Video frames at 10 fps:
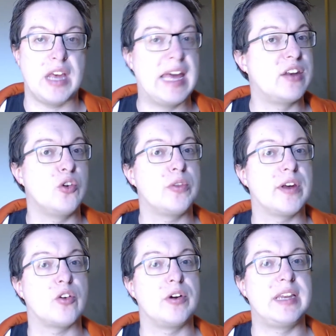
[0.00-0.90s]
and who
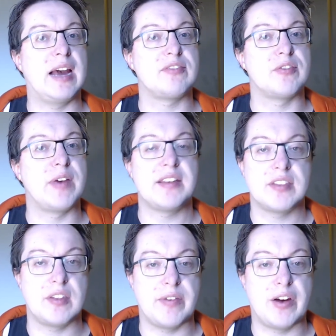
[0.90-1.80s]
they're going to have to face
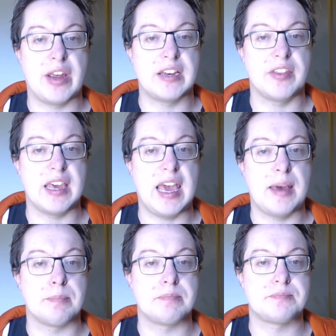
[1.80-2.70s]
at the very end of the game.